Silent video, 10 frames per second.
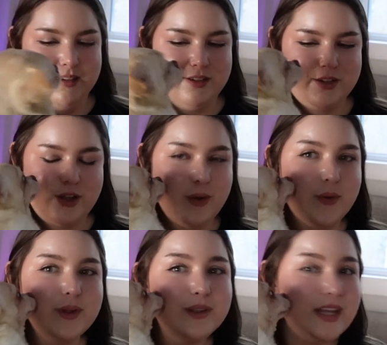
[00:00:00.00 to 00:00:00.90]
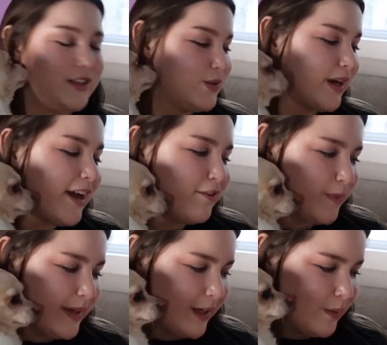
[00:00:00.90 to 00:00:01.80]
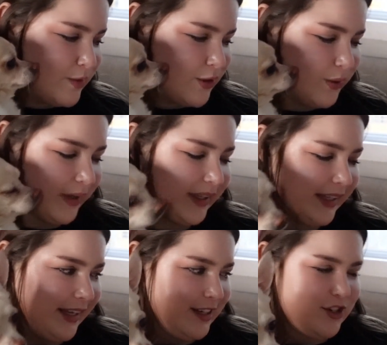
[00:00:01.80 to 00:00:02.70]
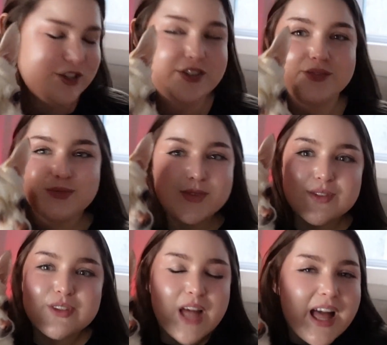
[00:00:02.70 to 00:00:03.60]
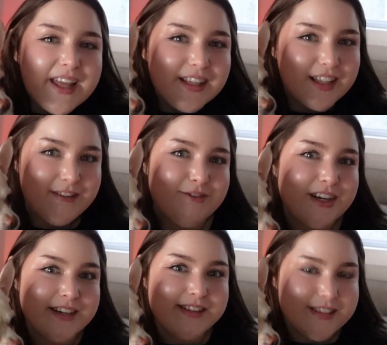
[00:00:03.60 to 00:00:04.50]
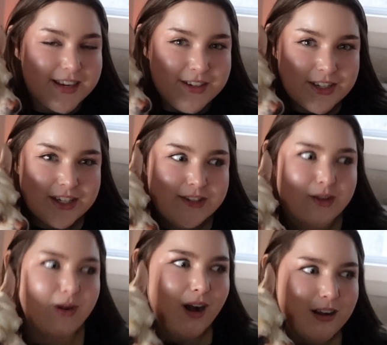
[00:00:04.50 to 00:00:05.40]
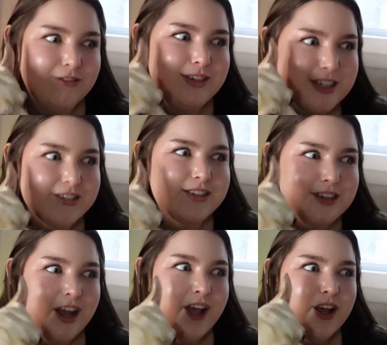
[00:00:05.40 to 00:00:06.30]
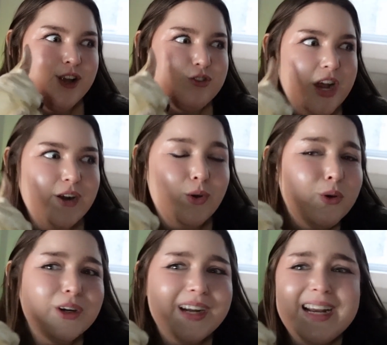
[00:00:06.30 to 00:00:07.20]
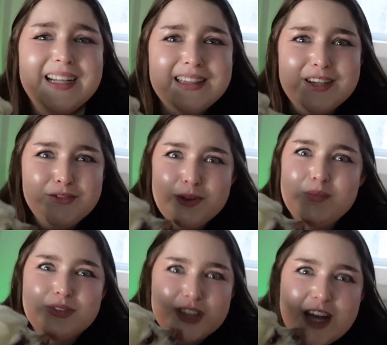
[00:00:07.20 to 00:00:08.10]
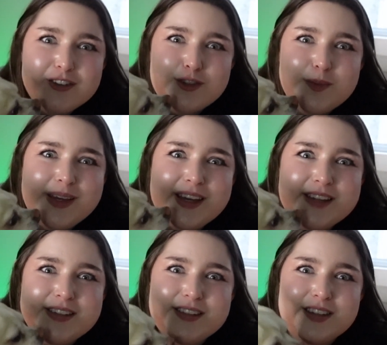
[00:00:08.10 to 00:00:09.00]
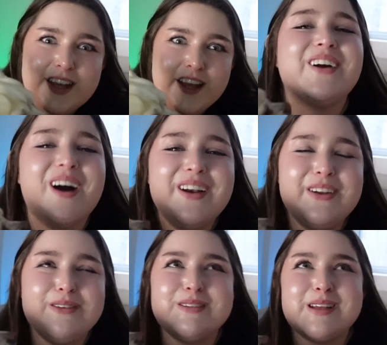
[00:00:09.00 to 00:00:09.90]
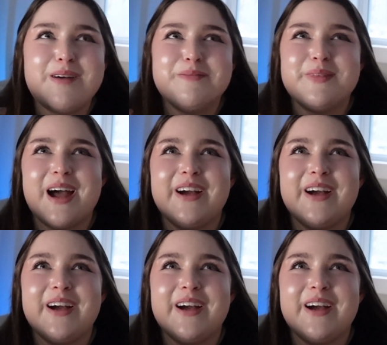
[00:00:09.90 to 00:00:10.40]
So that's what I've been up to, really. Just lying left, right, and center. So Audrey doesn't try to order anything from Lush because I got you some.